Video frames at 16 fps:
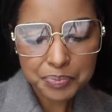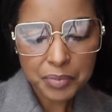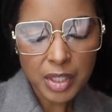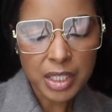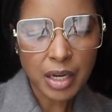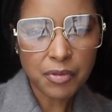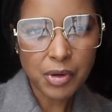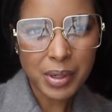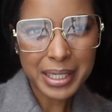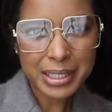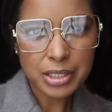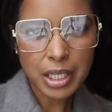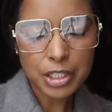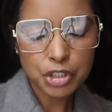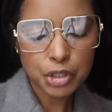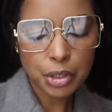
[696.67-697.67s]
and I've already
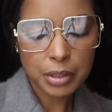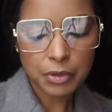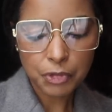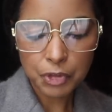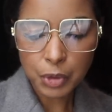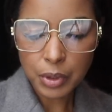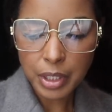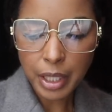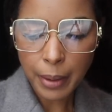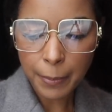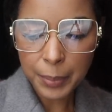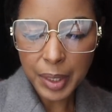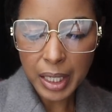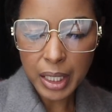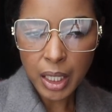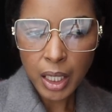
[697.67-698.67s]
touched on a few of them,
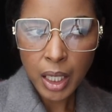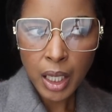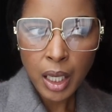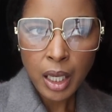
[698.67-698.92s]
but